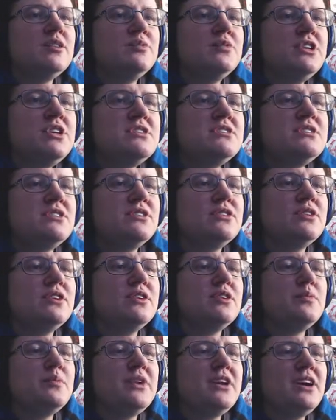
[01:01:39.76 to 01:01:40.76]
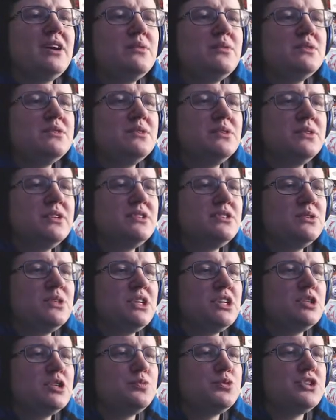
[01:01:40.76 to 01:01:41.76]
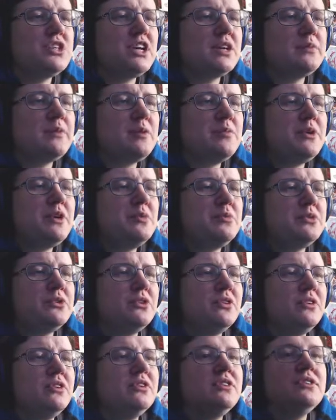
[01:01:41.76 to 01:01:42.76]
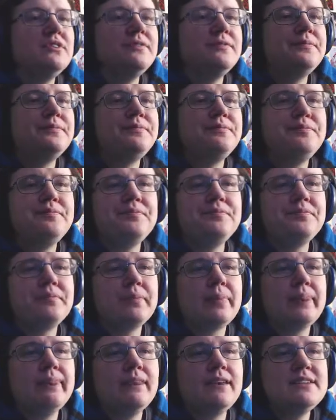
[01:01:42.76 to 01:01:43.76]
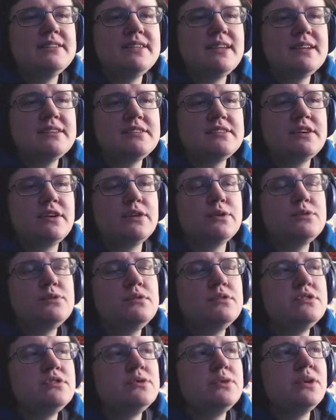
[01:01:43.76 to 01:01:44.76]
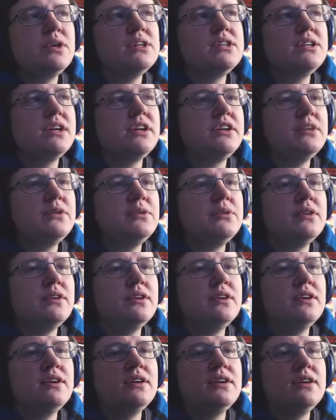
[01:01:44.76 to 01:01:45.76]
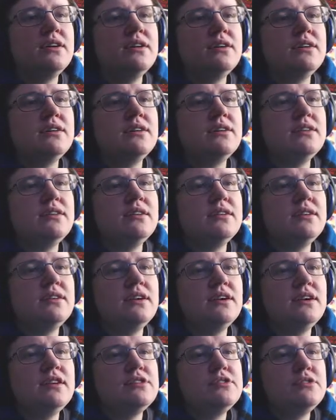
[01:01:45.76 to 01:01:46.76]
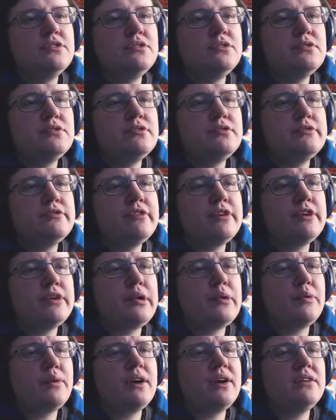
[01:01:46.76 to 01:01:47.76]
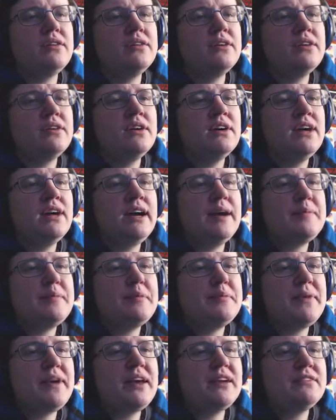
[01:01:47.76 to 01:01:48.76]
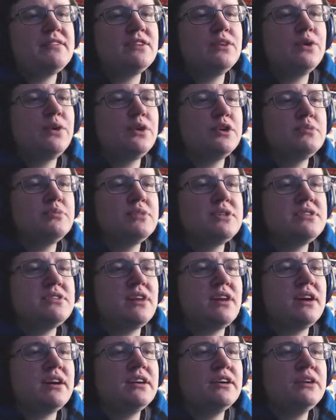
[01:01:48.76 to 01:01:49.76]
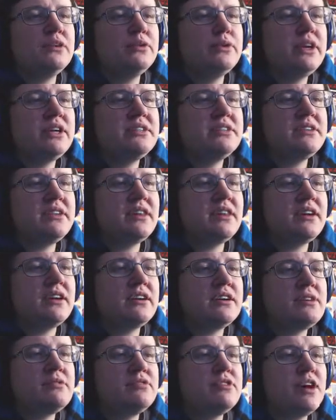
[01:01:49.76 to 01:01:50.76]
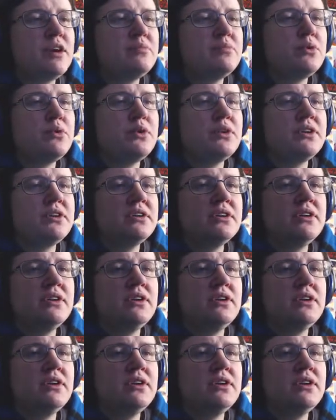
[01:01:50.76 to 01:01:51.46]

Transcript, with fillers: Please don't hurt me. I was only doing it to protect my people. Is that so? Do continue. Very well. I'm a man of the Golden Bazaar, raised there, if not born.